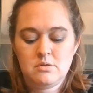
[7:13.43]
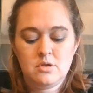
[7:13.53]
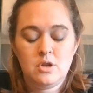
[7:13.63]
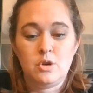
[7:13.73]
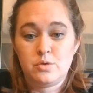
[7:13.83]

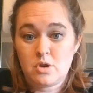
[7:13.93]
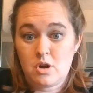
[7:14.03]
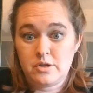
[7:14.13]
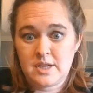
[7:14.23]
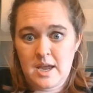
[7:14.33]
close
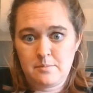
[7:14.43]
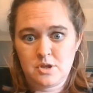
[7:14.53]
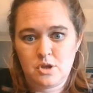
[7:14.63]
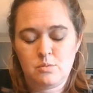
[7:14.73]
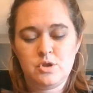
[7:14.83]
calls game
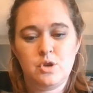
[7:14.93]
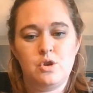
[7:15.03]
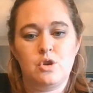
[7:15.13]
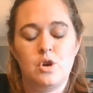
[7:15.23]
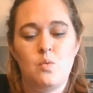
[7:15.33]
do. So
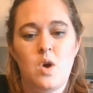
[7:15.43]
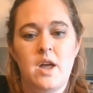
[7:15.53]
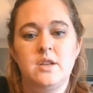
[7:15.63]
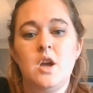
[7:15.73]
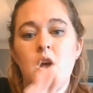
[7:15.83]
you're going to
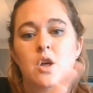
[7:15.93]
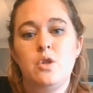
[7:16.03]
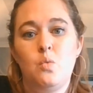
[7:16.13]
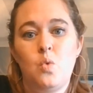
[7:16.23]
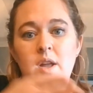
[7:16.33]
want the
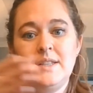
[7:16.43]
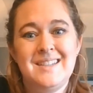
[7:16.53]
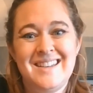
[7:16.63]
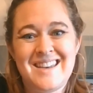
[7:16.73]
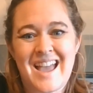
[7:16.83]
1 to
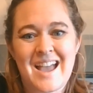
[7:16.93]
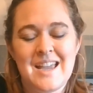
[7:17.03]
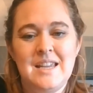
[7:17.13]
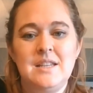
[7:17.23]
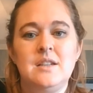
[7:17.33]

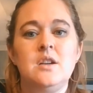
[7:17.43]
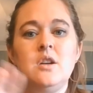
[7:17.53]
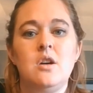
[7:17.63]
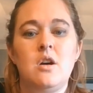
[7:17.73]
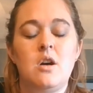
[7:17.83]
9,
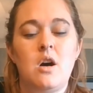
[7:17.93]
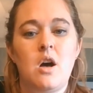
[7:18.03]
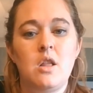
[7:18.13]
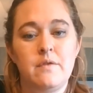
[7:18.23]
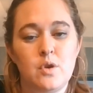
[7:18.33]

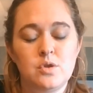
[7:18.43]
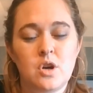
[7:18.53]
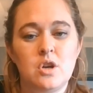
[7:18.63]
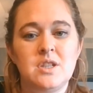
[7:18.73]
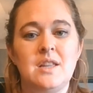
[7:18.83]
all of those
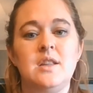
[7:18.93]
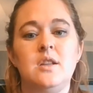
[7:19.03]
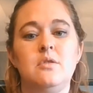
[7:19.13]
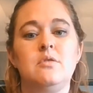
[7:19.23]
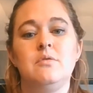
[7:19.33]
cards, and
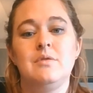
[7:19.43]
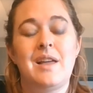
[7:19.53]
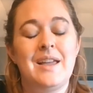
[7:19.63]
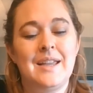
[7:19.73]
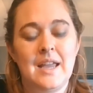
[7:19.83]
then
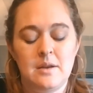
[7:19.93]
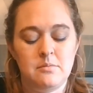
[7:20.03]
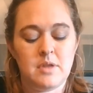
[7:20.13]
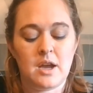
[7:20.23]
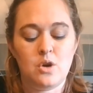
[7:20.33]
again,
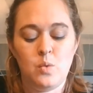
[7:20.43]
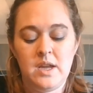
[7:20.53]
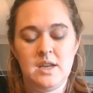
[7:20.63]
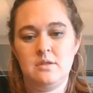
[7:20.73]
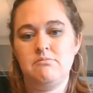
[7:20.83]
that
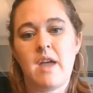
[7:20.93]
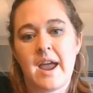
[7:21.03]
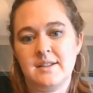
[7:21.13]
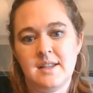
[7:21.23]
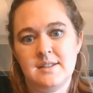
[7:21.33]
queen
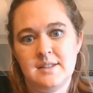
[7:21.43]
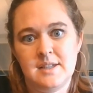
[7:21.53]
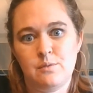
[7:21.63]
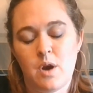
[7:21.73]
acts as a 0.